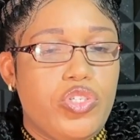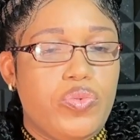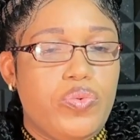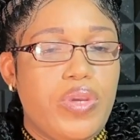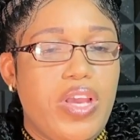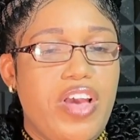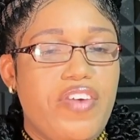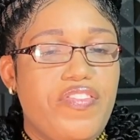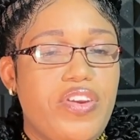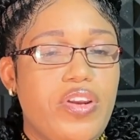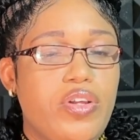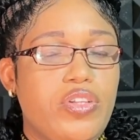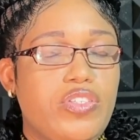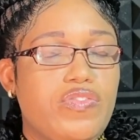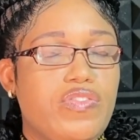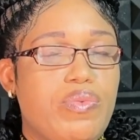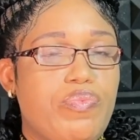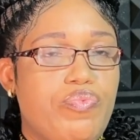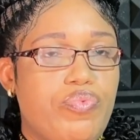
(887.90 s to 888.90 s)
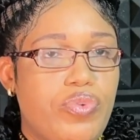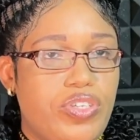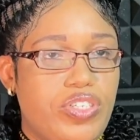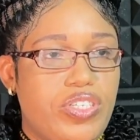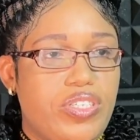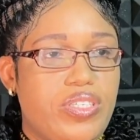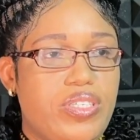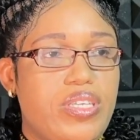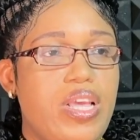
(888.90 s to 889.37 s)
we have a lot of
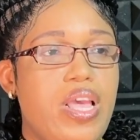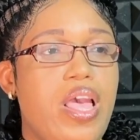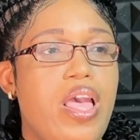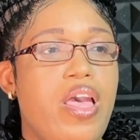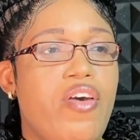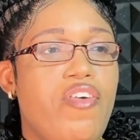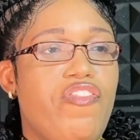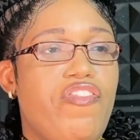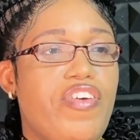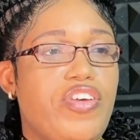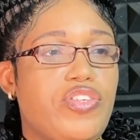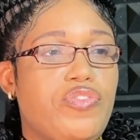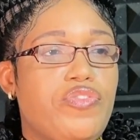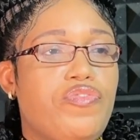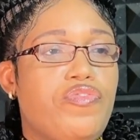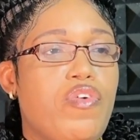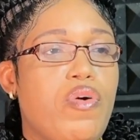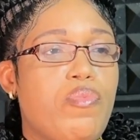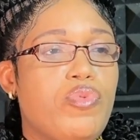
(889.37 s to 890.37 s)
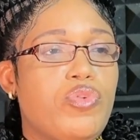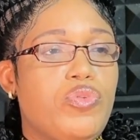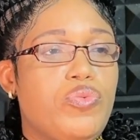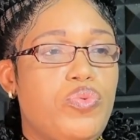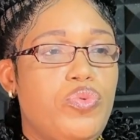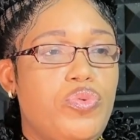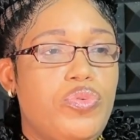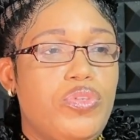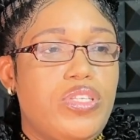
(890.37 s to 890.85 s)
approaches. First and foremost,
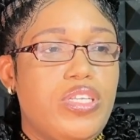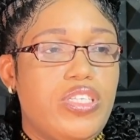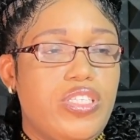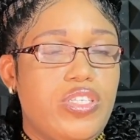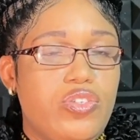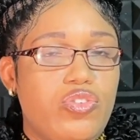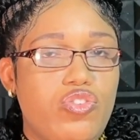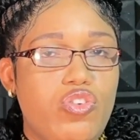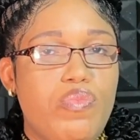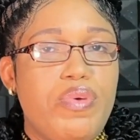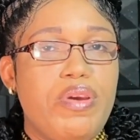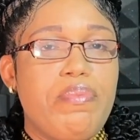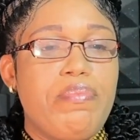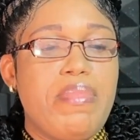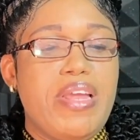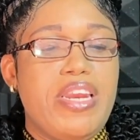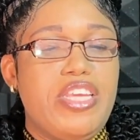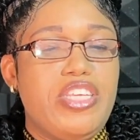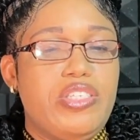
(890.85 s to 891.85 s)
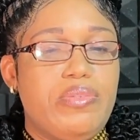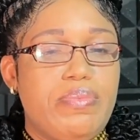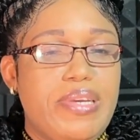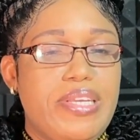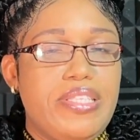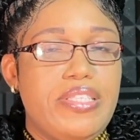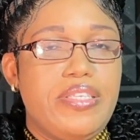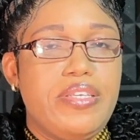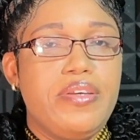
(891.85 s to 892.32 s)
we use the syndromic
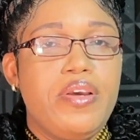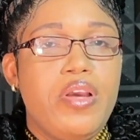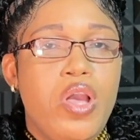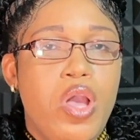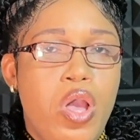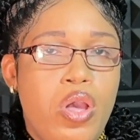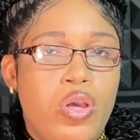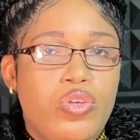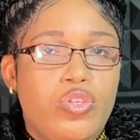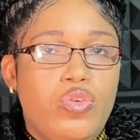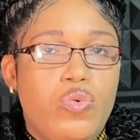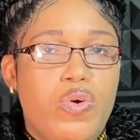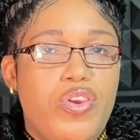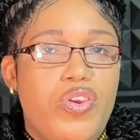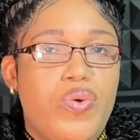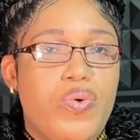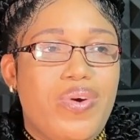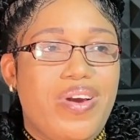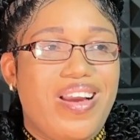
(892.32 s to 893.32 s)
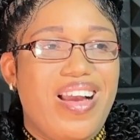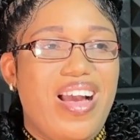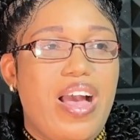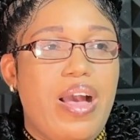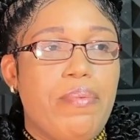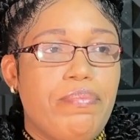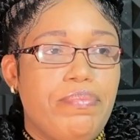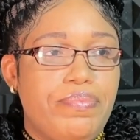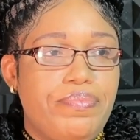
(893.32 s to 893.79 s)
management. So when you
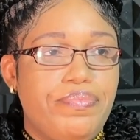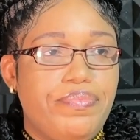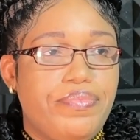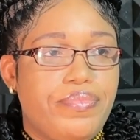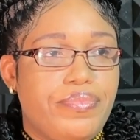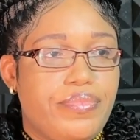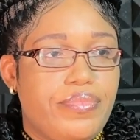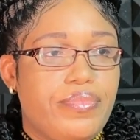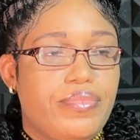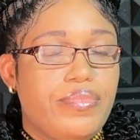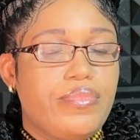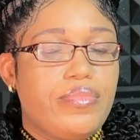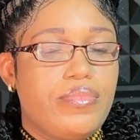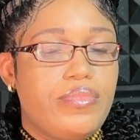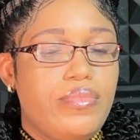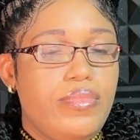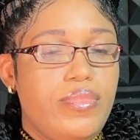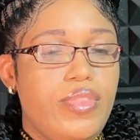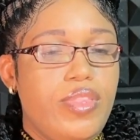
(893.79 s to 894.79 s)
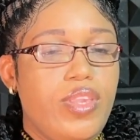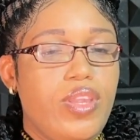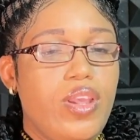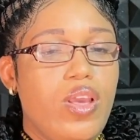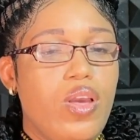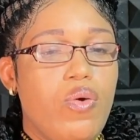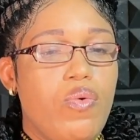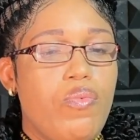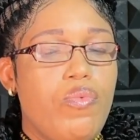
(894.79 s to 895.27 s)
come,
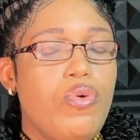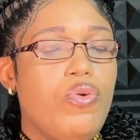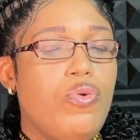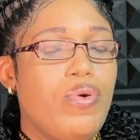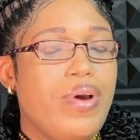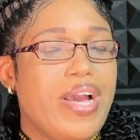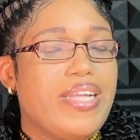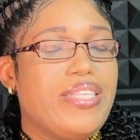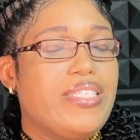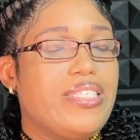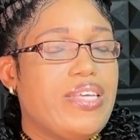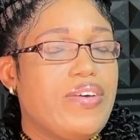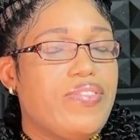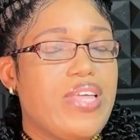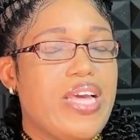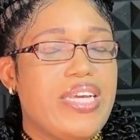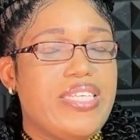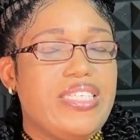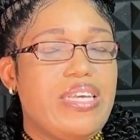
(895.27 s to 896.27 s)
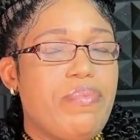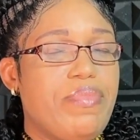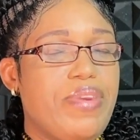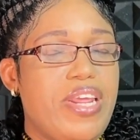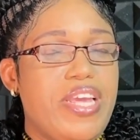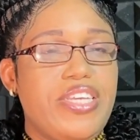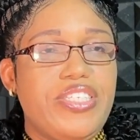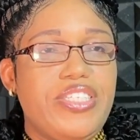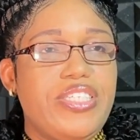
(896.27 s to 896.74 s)
we look at it after
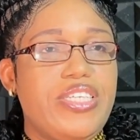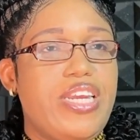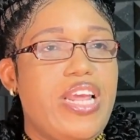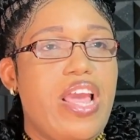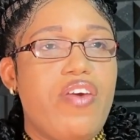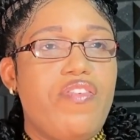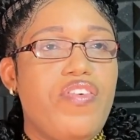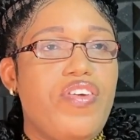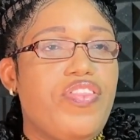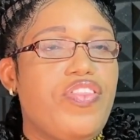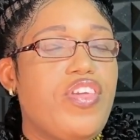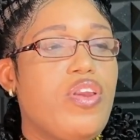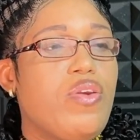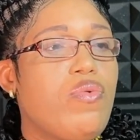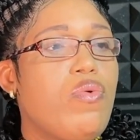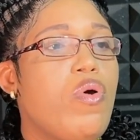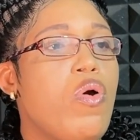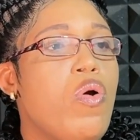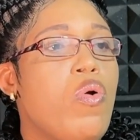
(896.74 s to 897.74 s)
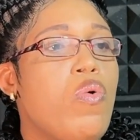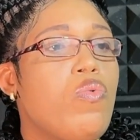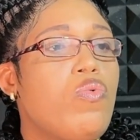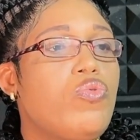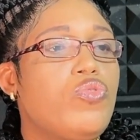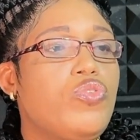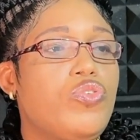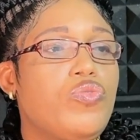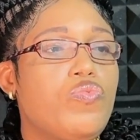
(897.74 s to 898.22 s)
examination, everything,
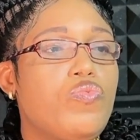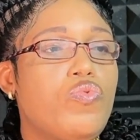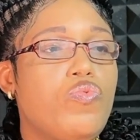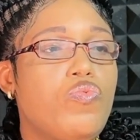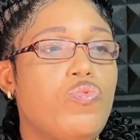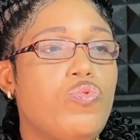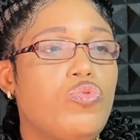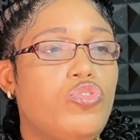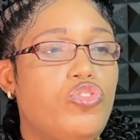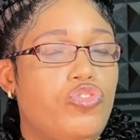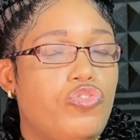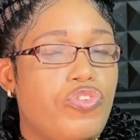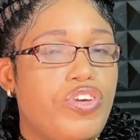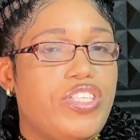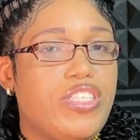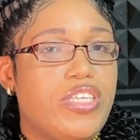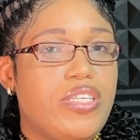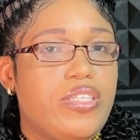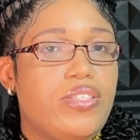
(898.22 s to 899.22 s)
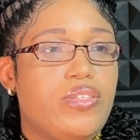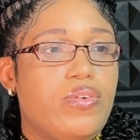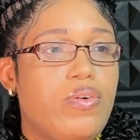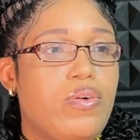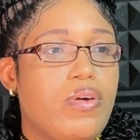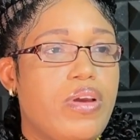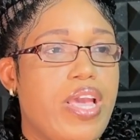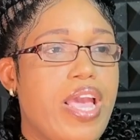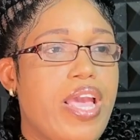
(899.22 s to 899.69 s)
we'll treat it,
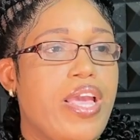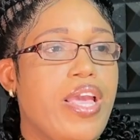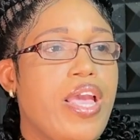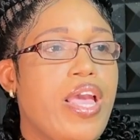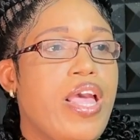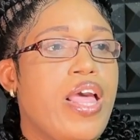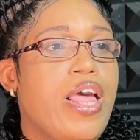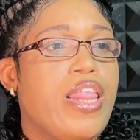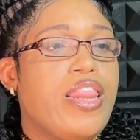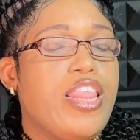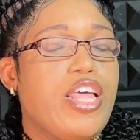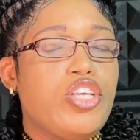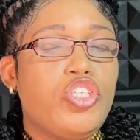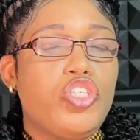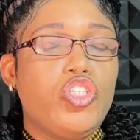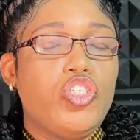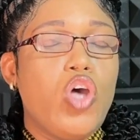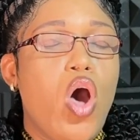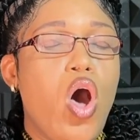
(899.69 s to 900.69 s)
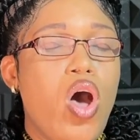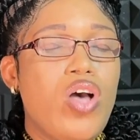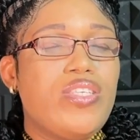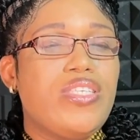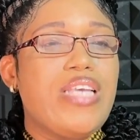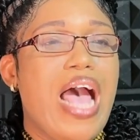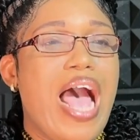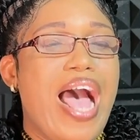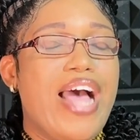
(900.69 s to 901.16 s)
okay? The
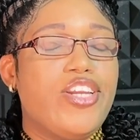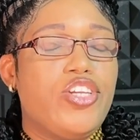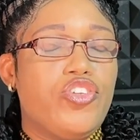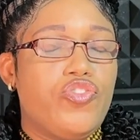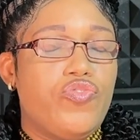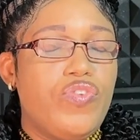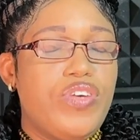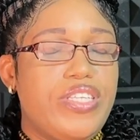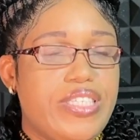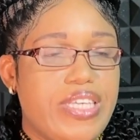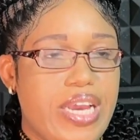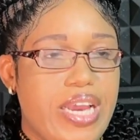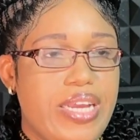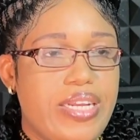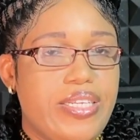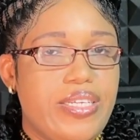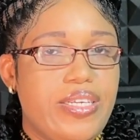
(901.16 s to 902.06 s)
sores are treated,